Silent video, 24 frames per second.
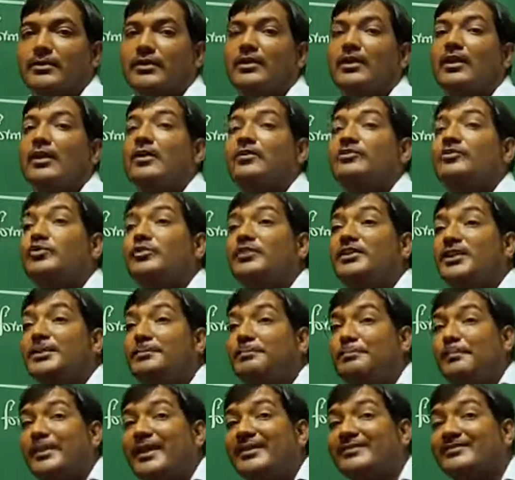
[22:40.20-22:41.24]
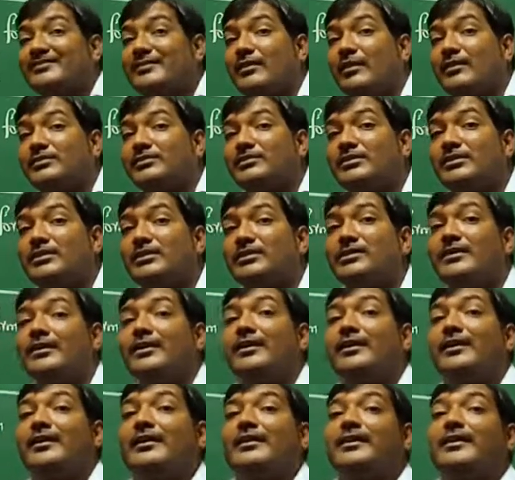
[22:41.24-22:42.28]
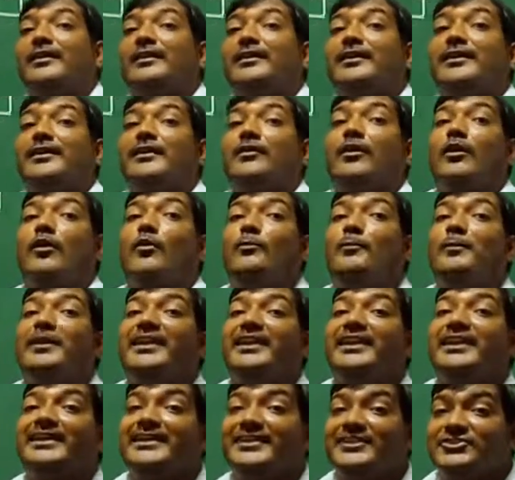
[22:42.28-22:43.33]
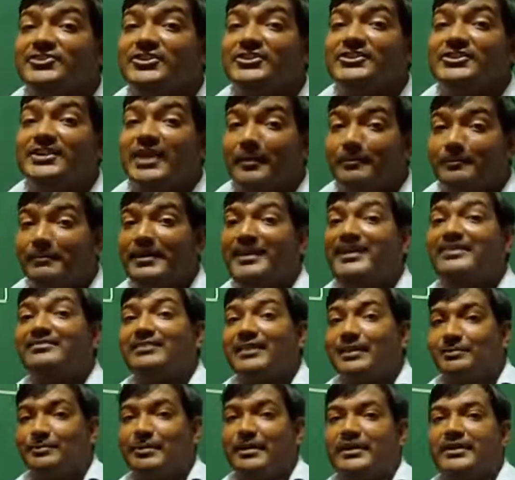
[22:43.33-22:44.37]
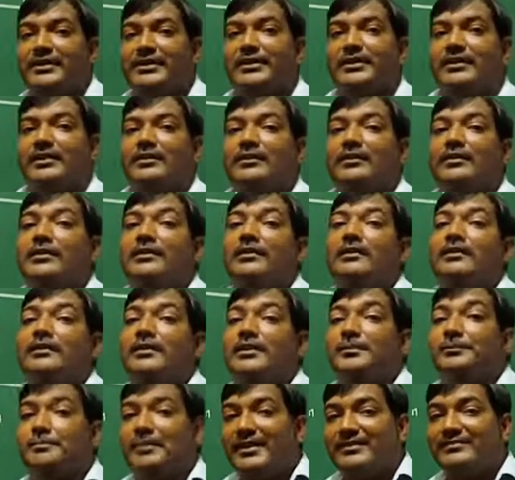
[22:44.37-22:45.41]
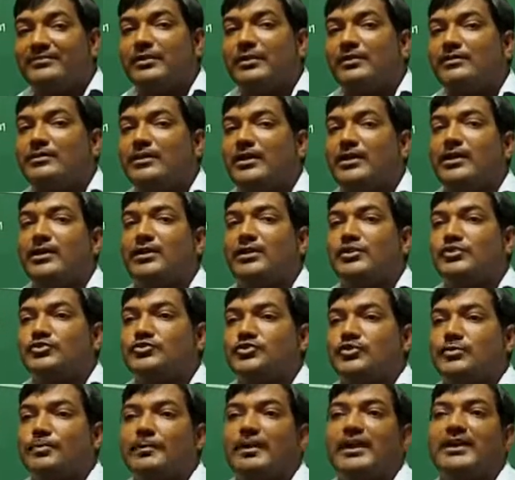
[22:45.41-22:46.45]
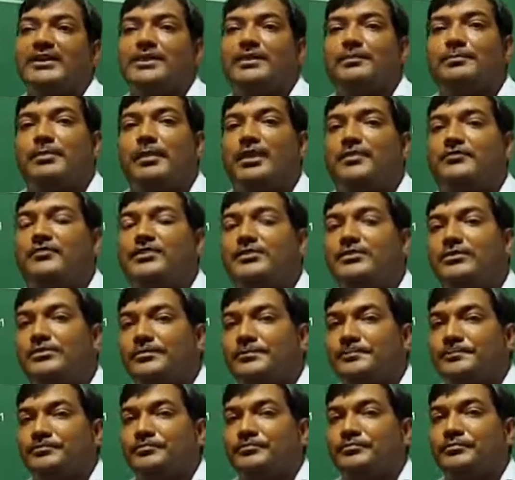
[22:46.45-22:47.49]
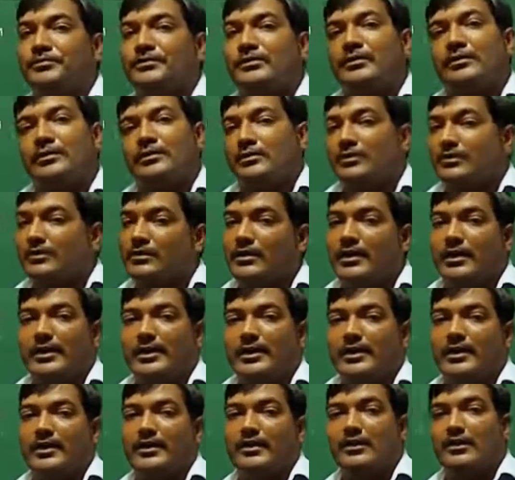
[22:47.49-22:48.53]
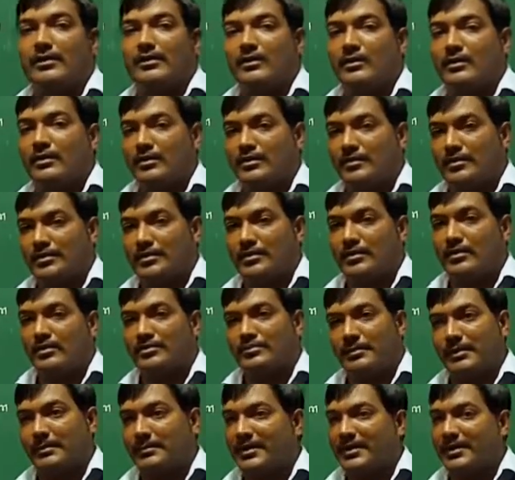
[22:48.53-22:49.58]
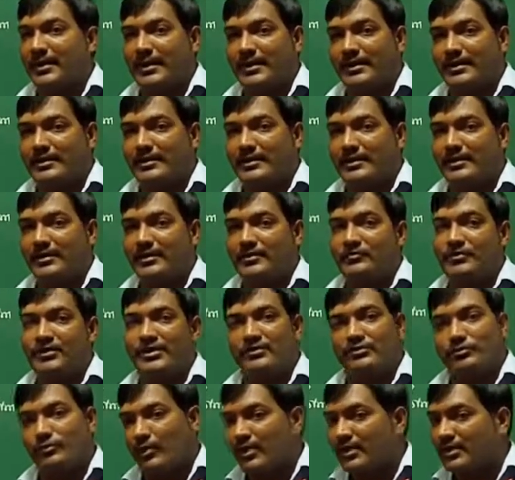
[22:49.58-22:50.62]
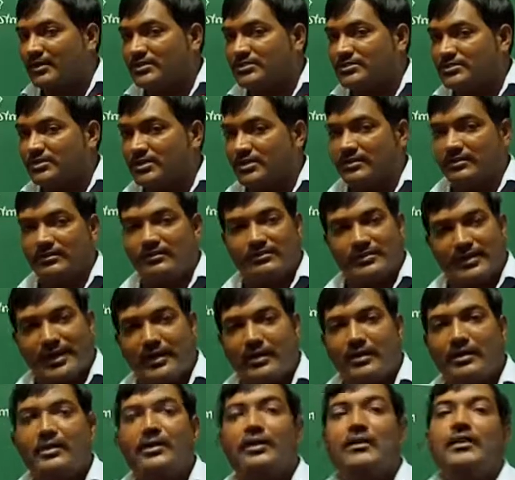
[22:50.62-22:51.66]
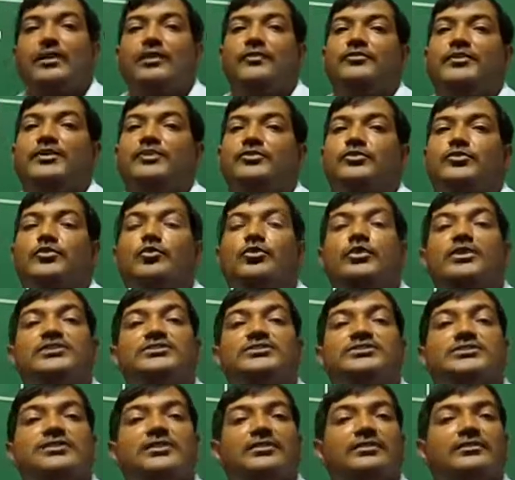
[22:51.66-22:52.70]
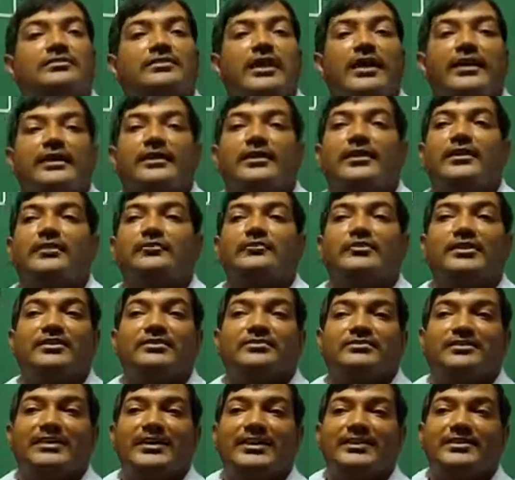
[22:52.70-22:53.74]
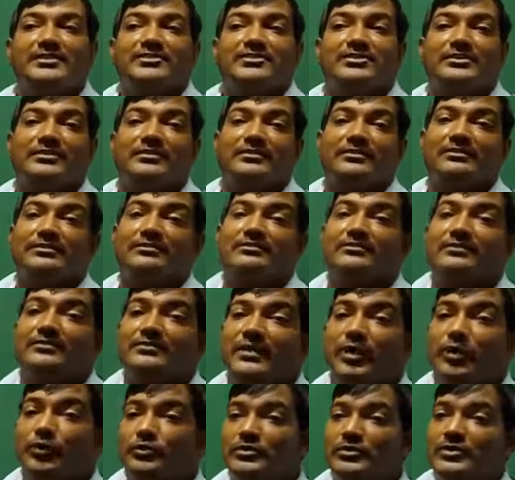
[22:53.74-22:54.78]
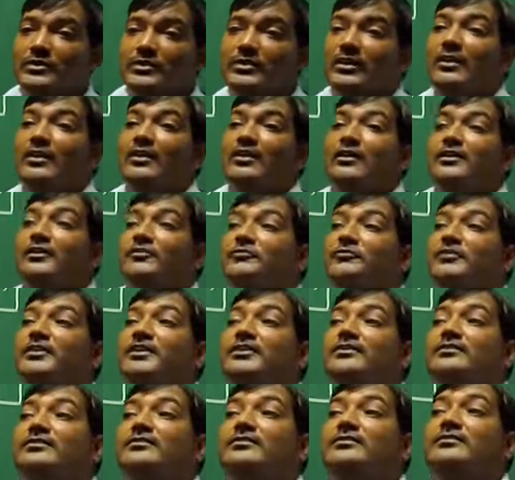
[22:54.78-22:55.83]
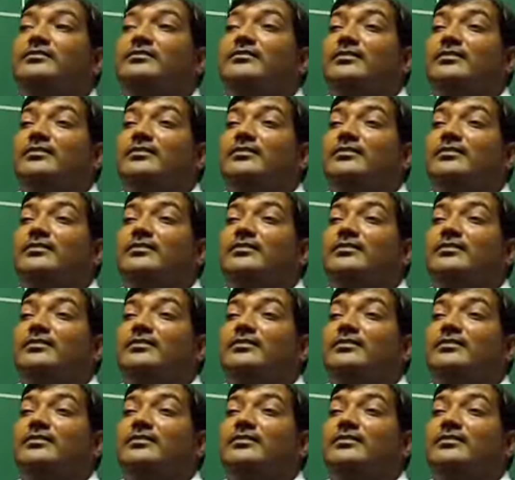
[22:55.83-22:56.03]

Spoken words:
number. So depends on the how many digit number is repeating, depends on that. You should multiply with the 100 or it may be 100. If it is 1 digit, it is 10. If it is 2 digit, it is 100. If it is 3 digit, it is 1000. If it is